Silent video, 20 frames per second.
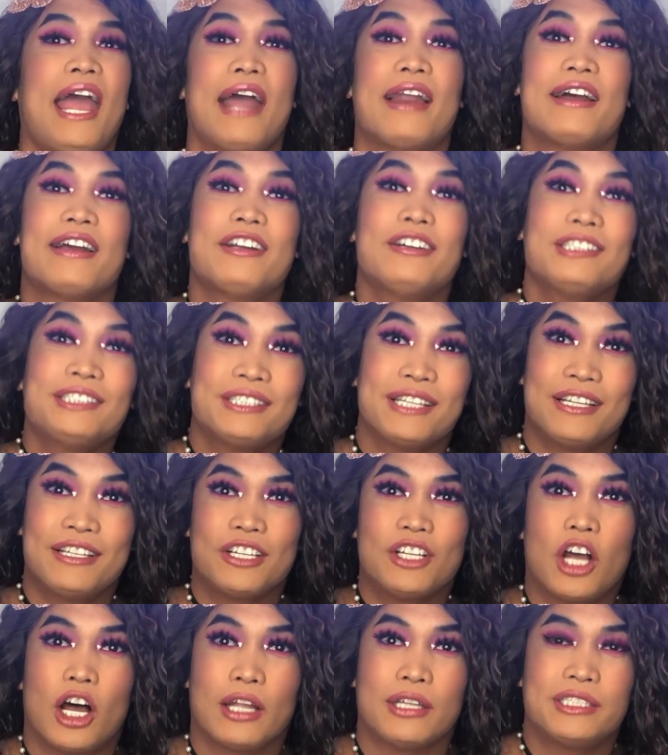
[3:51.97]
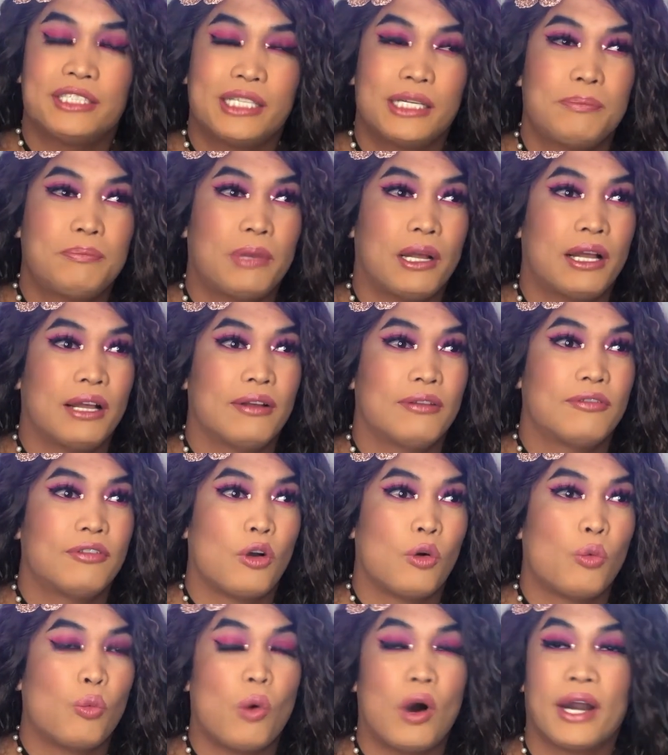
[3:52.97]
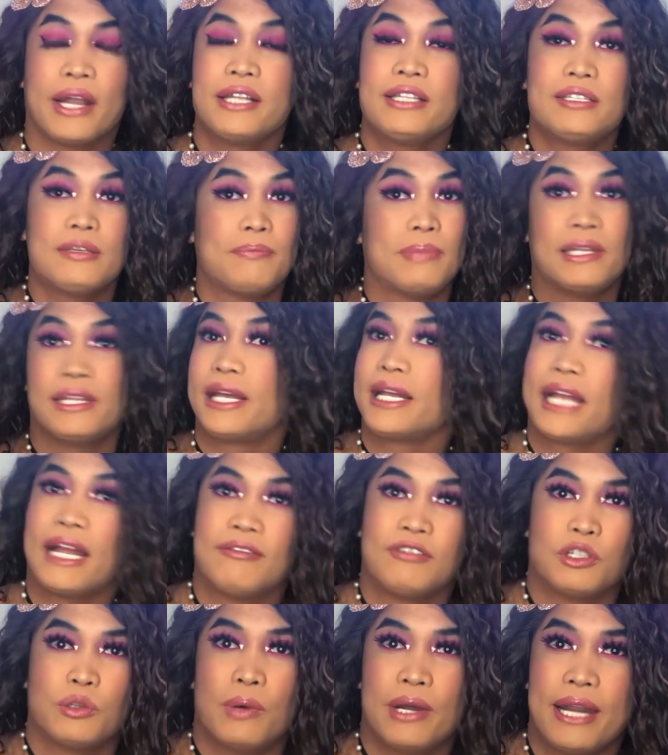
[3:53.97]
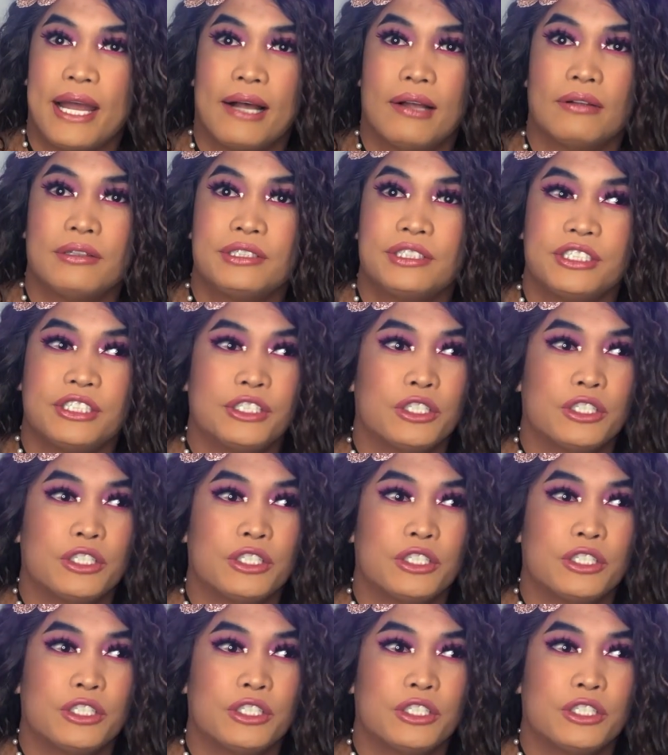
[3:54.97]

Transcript: And I understand the concept of wanting to be like everyone else,